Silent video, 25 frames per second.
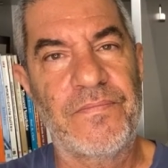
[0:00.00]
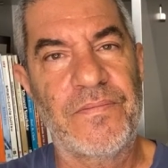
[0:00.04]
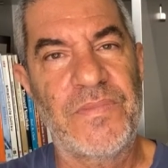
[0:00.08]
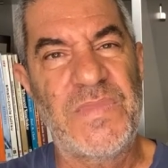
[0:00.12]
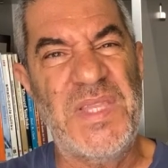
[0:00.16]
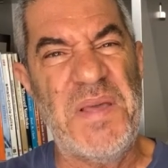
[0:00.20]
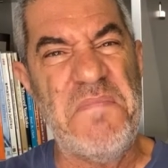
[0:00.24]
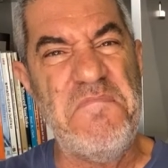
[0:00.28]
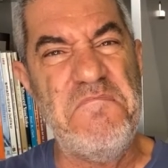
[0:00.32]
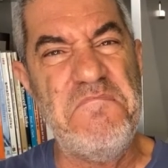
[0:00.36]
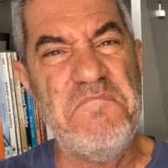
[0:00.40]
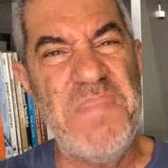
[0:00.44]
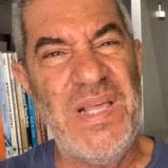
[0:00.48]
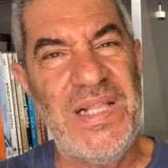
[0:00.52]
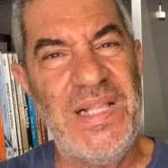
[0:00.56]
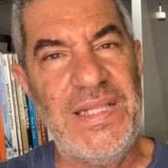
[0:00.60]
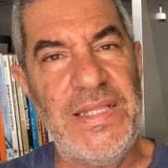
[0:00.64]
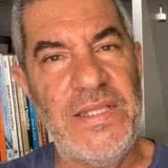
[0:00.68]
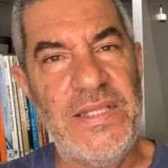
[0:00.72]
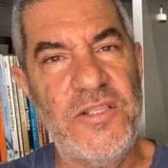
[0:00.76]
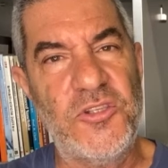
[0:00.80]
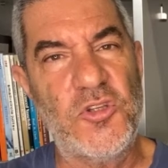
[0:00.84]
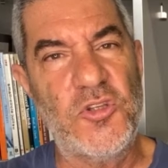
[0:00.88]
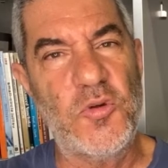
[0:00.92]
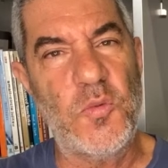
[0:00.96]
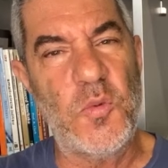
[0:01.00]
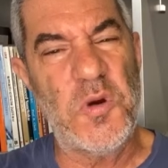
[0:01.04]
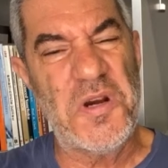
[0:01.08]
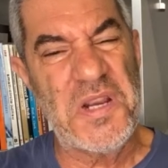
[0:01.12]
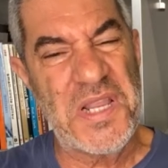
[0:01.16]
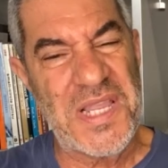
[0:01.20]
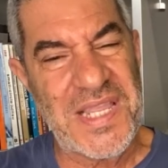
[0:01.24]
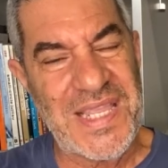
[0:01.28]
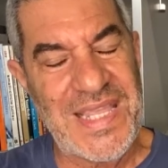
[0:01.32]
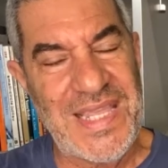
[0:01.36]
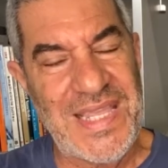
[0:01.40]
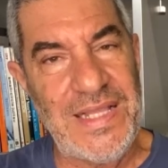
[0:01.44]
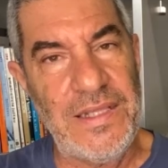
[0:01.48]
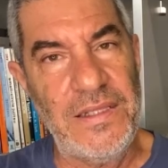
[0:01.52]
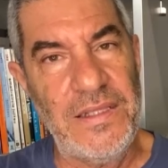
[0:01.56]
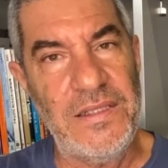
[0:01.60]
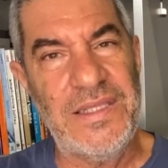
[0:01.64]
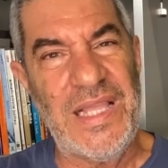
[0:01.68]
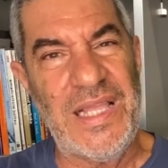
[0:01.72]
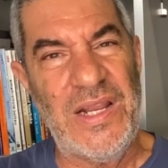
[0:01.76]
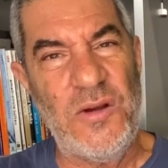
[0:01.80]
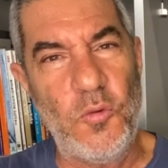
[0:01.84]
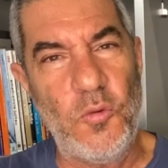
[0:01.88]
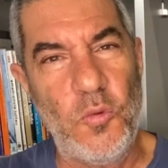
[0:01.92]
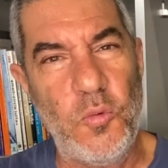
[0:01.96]
The millions who were
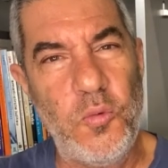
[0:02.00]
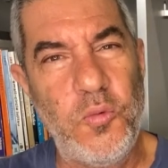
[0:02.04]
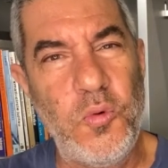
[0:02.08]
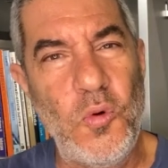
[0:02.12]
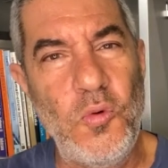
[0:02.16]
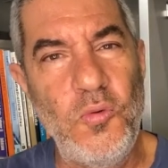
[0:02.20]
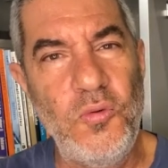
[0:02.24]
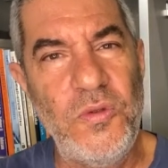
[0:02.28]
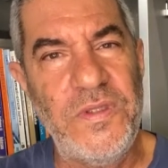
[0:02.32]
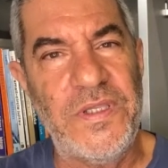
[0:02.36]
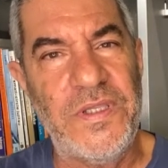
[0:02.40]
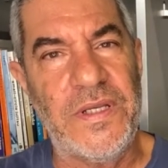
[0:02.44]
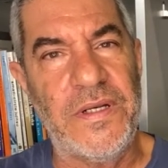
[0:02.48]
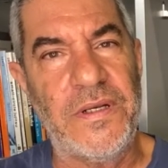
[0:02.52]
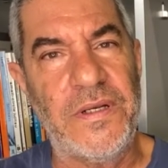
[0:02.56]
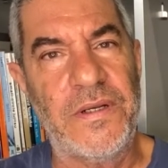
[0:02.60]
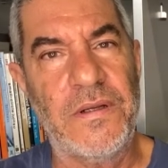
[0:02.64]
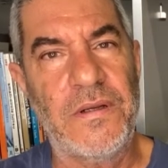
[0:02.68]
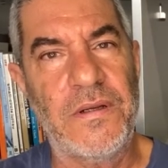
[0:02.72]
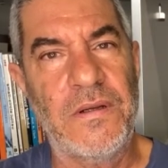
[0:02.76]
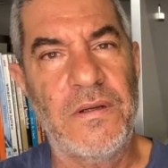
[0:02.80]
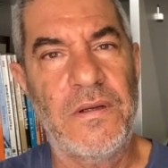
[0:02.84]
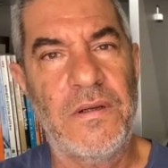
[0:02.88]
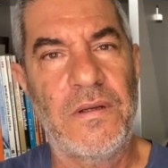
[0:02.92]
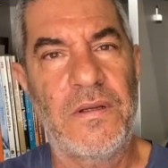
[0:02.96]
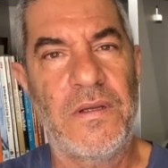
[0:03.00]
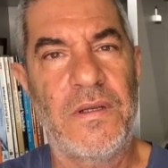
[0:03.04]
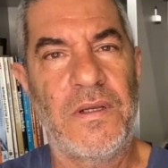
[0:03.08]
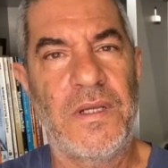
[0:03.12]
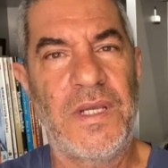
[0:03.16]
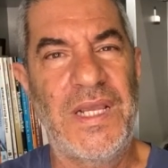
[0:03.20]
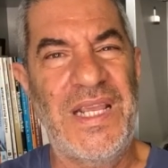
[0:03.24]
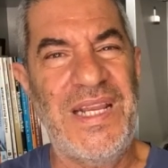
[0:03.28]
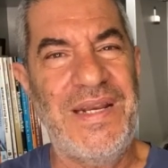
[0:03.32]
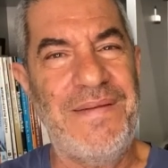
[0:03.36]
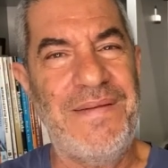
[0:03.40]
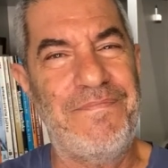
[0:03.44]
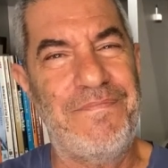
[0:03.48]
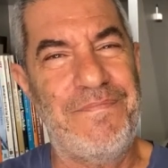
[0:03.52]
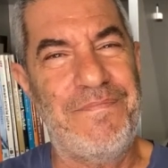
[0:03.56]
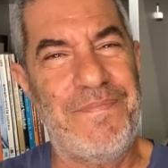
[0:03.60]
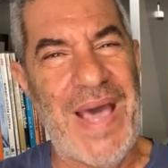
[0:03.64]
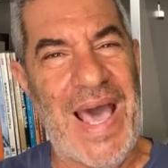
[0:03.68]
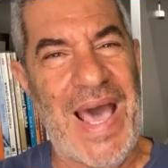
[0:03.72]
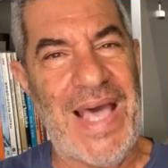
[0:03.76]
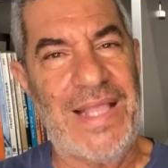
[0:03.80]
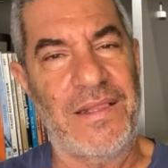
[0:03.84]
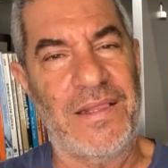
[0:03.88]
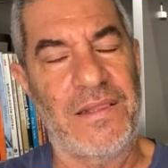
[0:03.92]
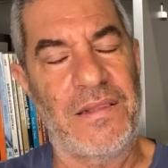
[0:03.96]
killed and wounded in
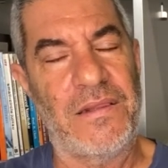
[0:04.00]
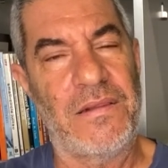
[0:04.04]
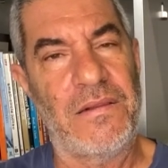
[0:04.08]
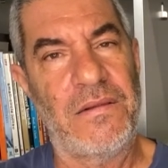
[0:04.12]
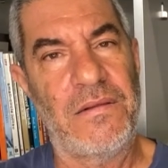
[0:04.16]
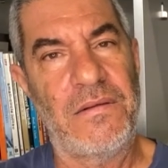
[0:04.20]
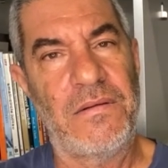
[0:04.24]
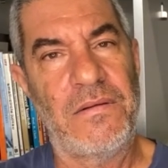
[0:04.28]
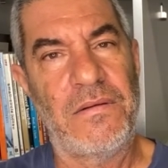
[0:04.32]
battle.